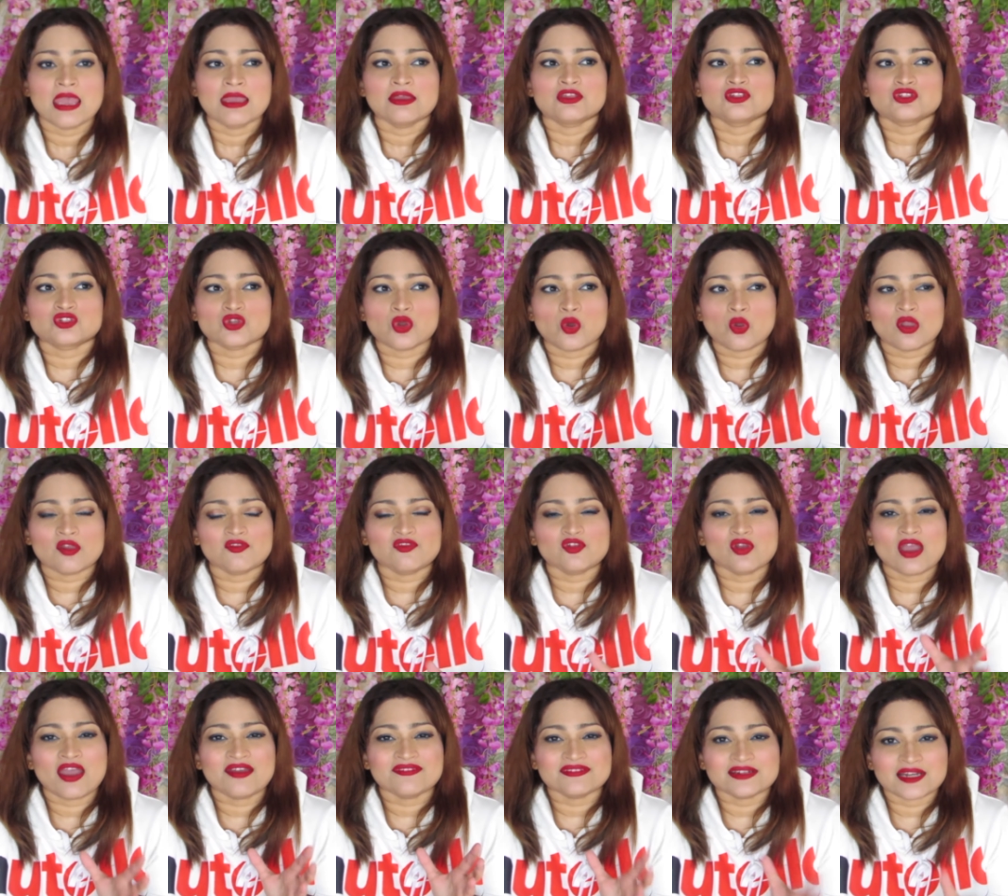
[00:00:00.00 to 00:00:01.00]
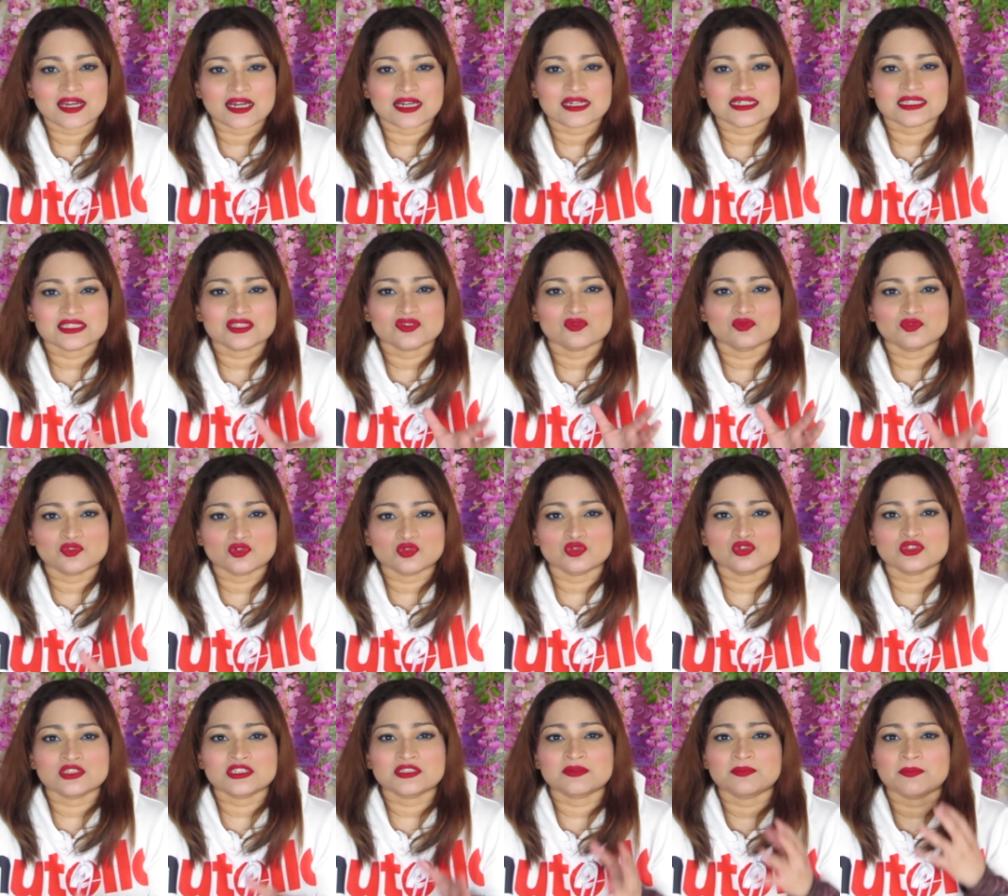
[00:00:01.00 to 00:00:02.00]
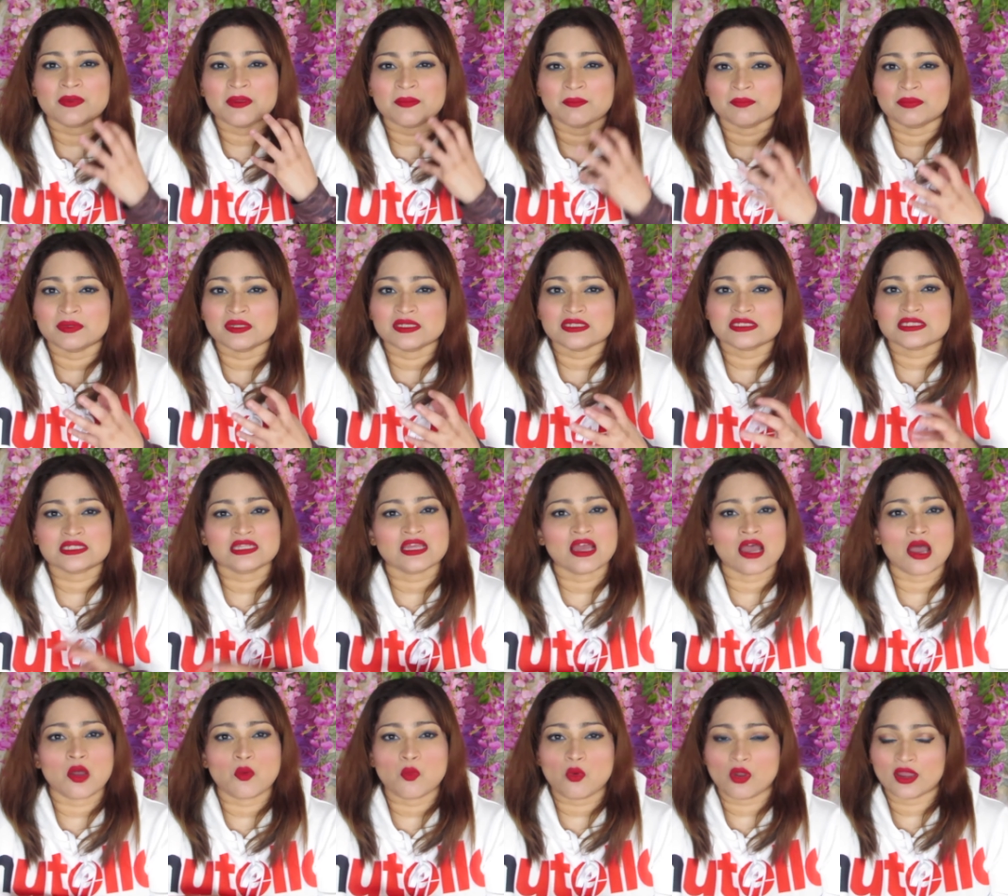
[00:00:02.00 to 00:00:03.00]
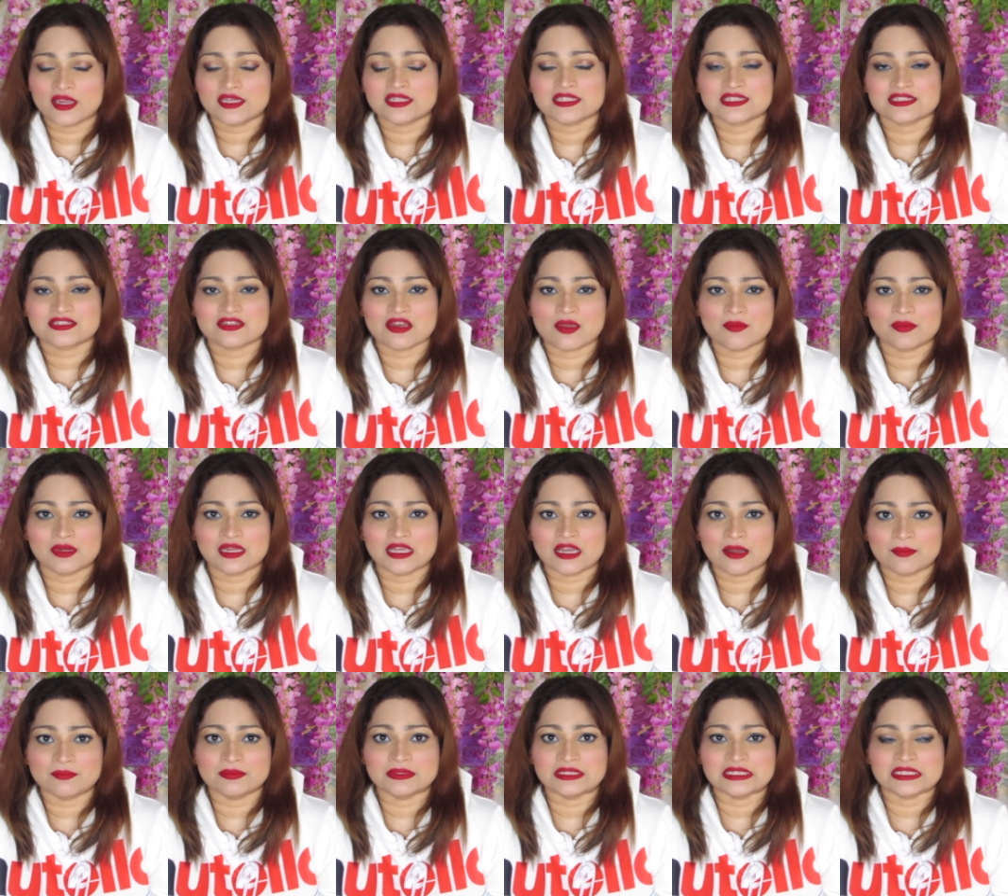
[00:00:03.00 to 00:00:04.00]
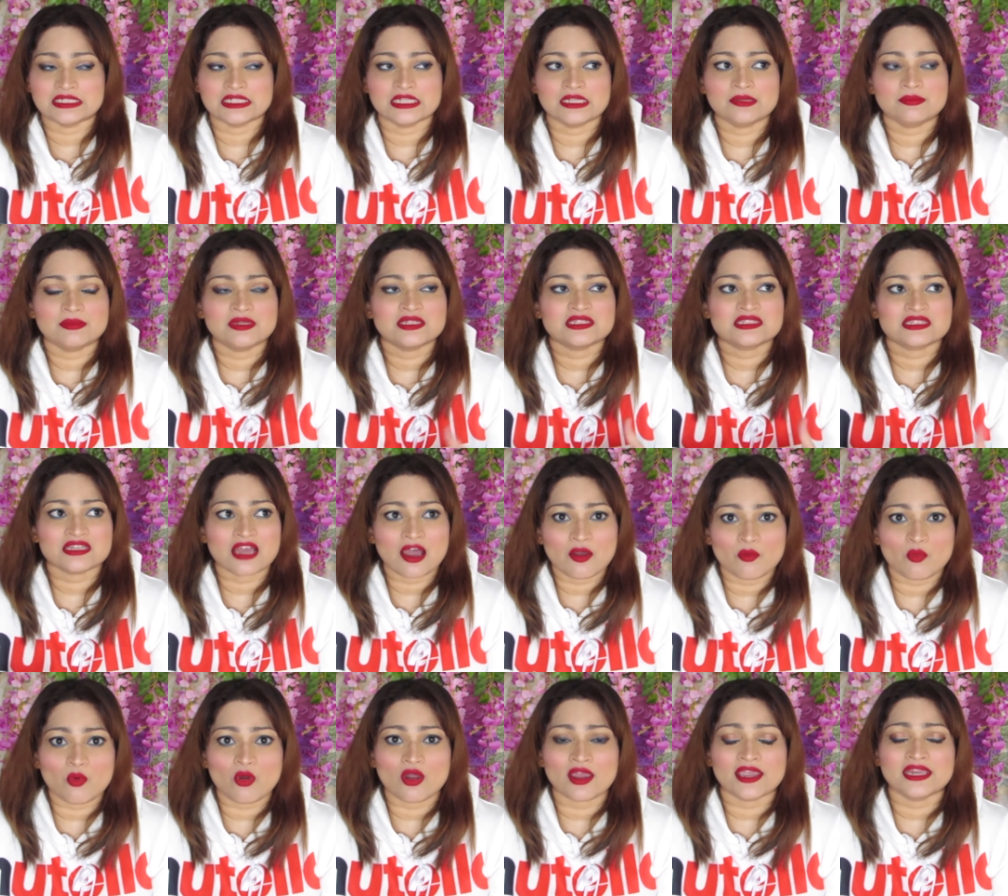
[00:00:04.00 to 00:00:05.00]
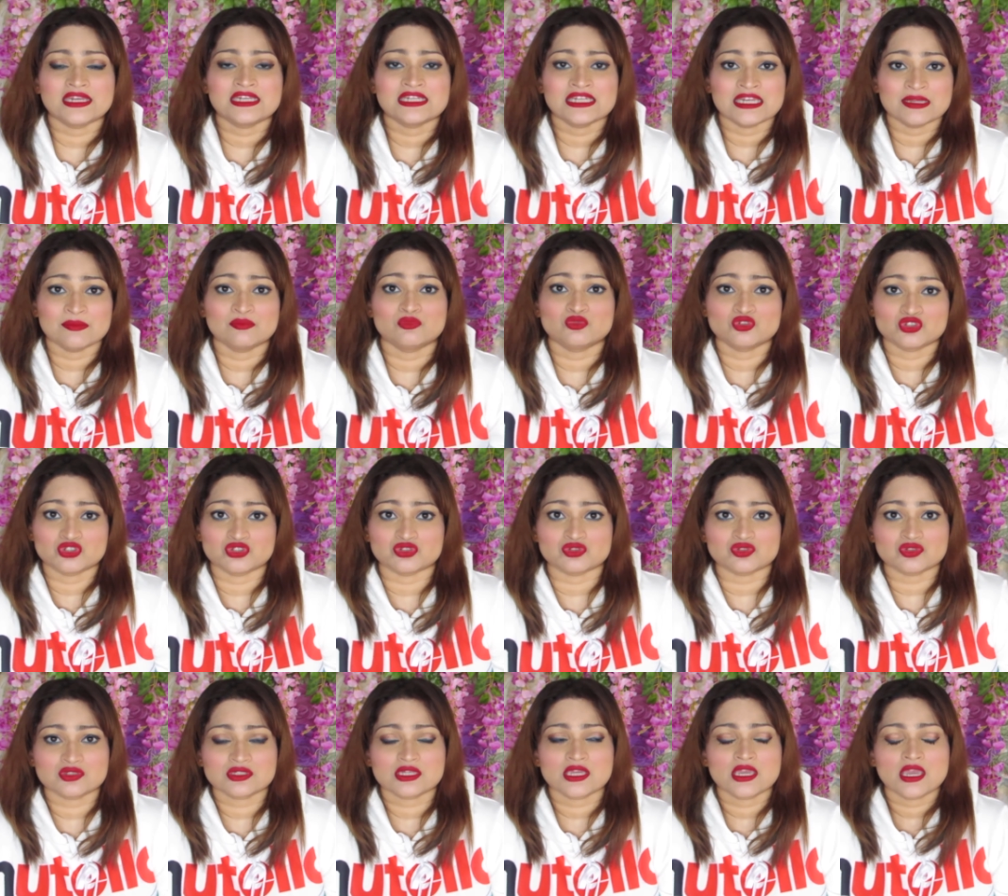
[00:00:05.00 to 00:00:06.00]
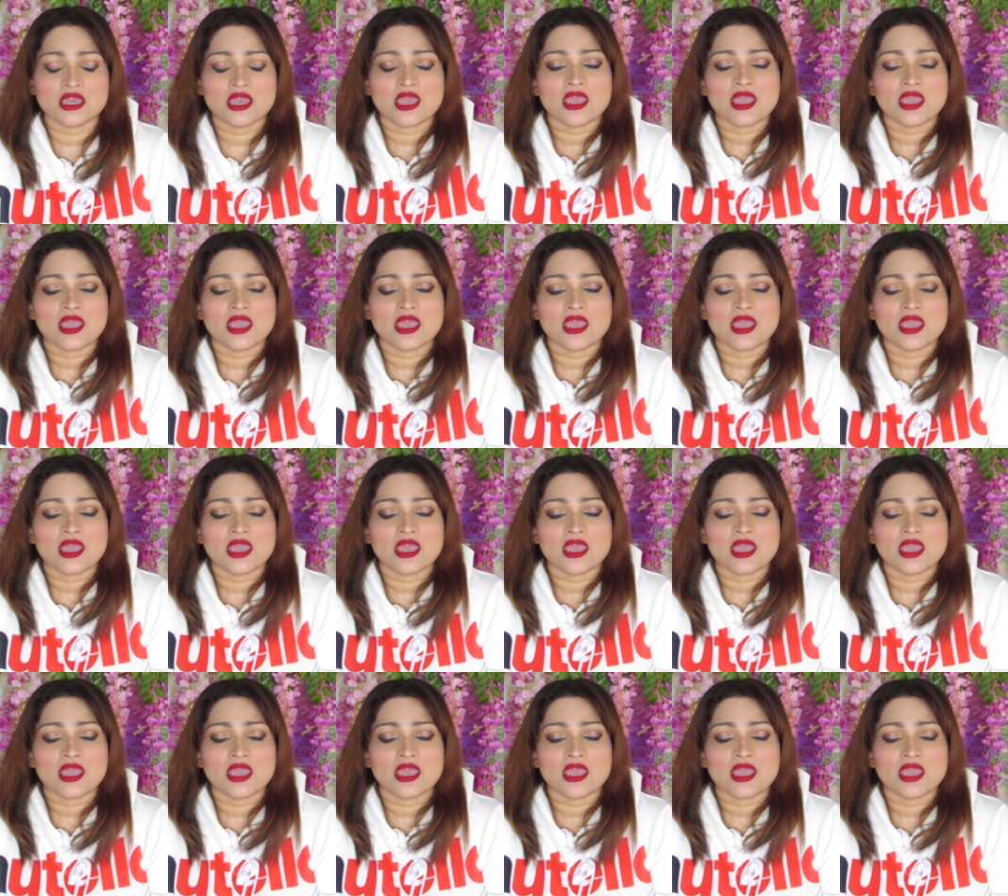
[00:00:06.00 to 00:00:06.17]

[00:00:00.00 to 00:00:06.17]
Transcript: So if you have cuts, wounds, pimples, avoid this remedy completely. It means avoid nimbu juice